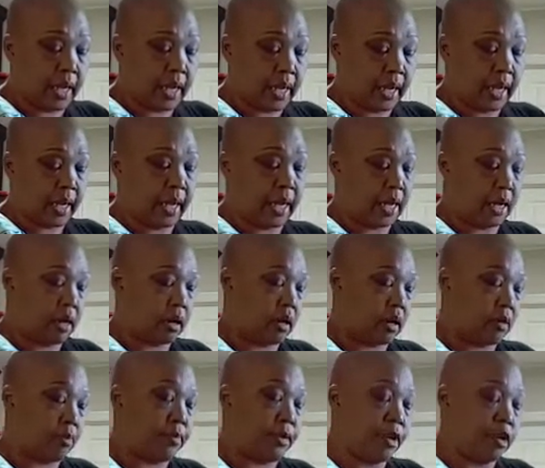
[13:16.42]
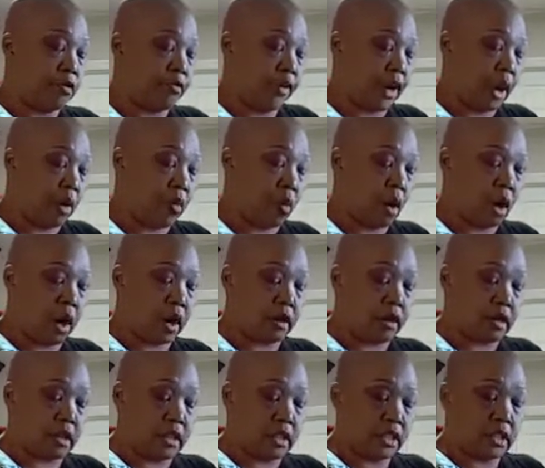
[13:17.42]
in purified
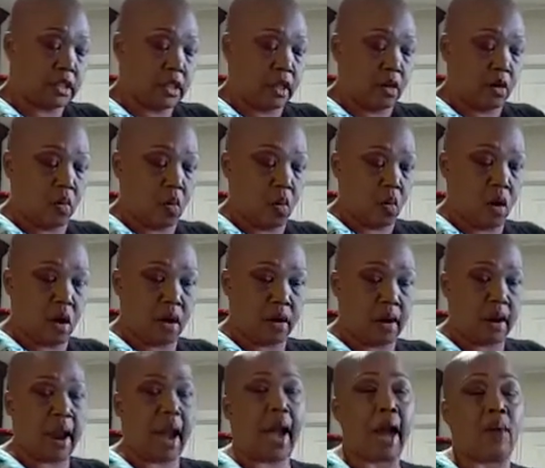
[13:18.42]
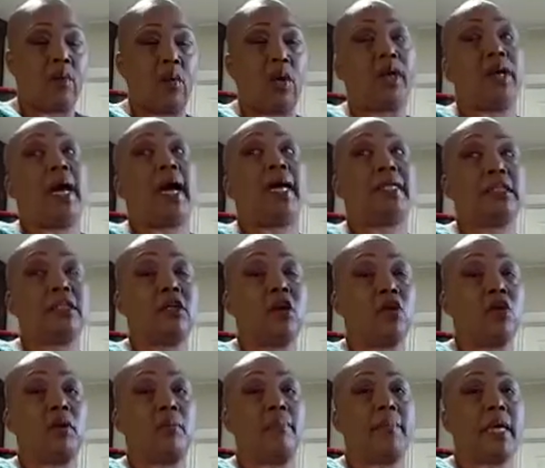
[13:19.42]
water, distilled water. I would not soak
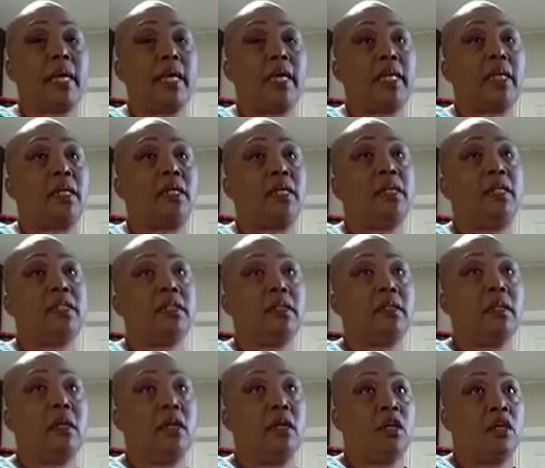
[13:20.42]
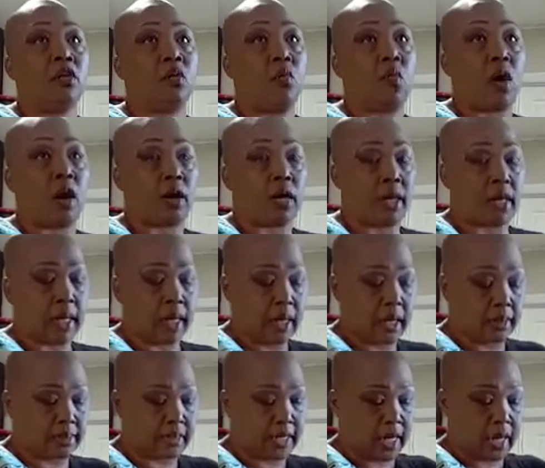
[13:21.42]
them in the water that
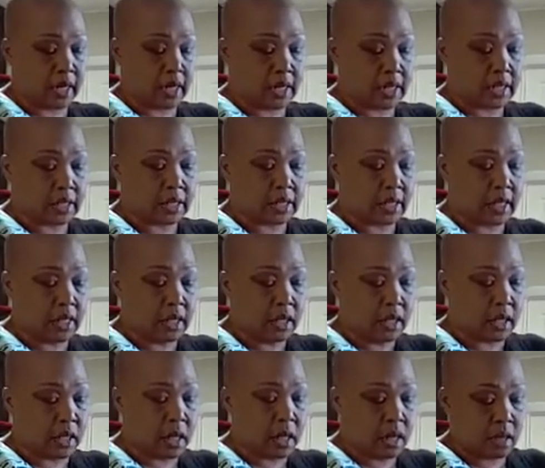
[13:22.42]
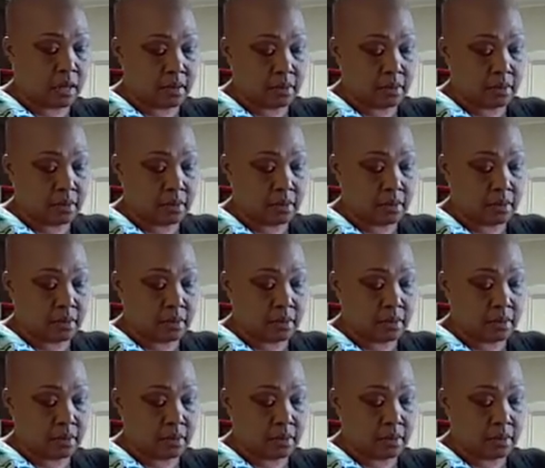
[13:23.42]
comes out of the sink.